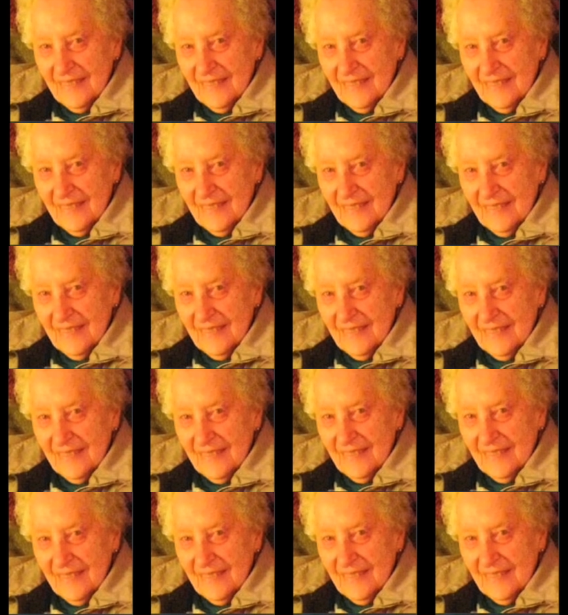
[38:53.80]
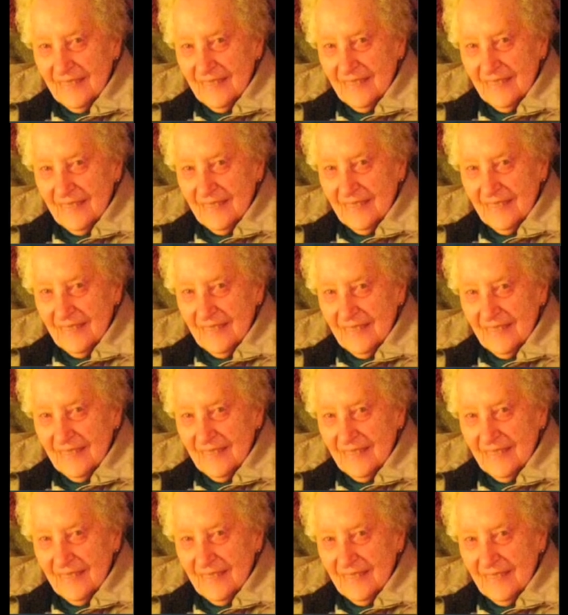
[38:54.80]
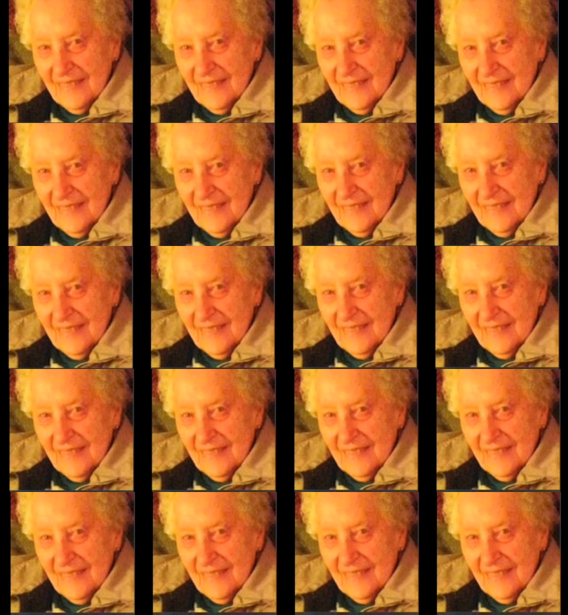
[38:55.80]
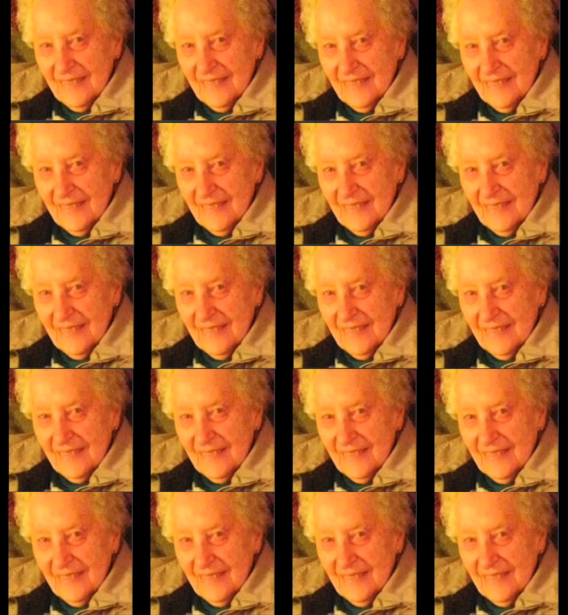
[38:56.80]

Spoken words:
(no one is talking)